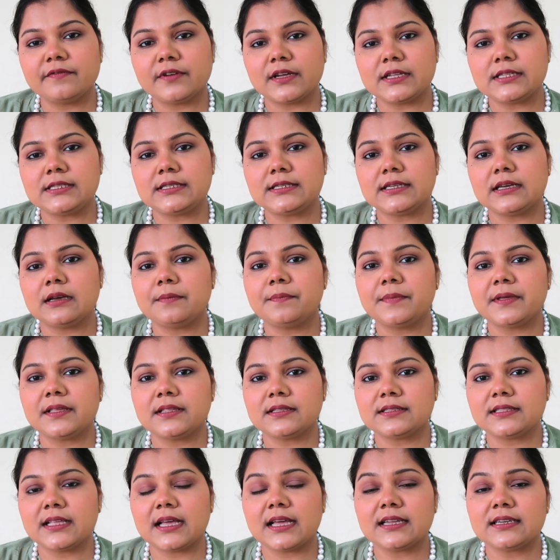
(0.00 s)
First up
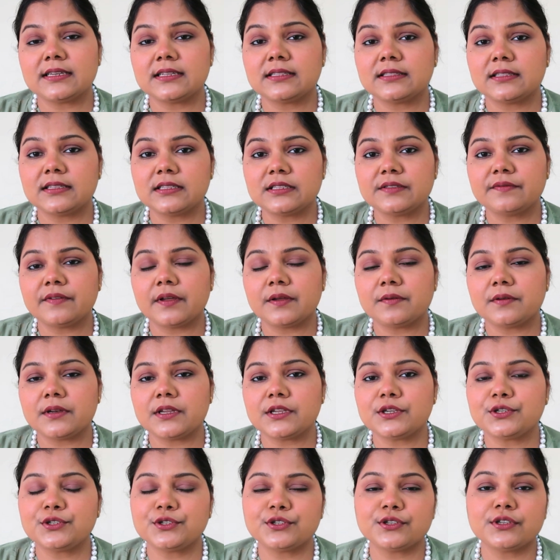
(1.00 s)
is that this
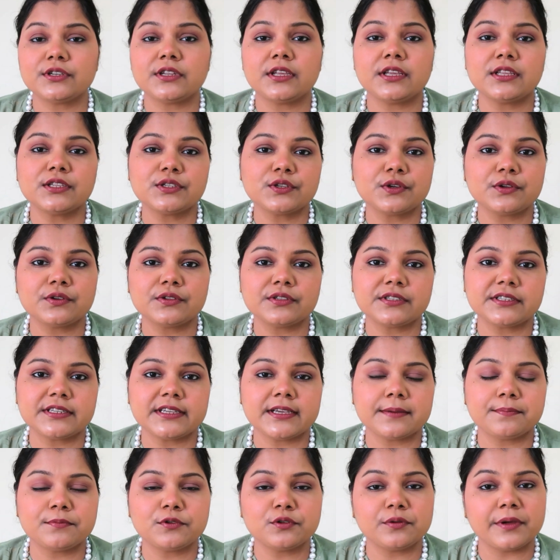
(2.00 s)
foundation is going to
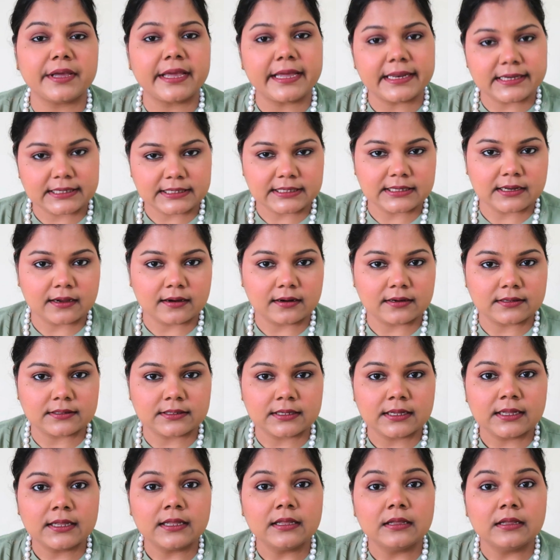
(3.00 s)
stay up to 18 hours.